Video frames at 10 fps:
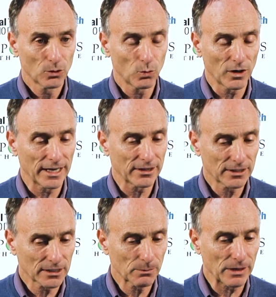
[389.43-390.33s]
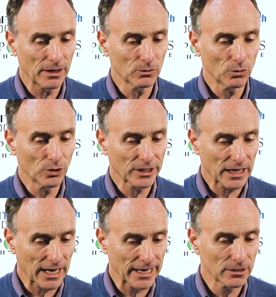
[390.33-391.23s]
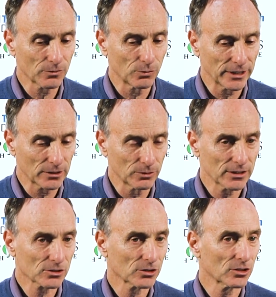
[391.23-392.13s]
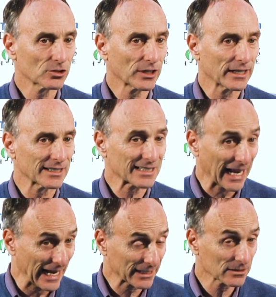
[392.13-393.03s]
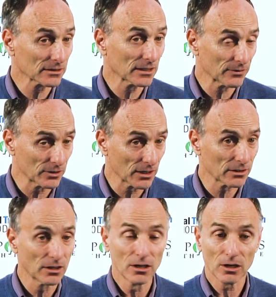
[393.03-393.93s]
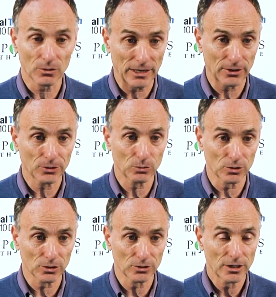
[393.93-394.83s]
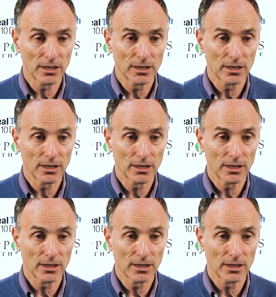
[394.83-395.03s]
When I think about the kind of rigged research and attacks that they've done around the world,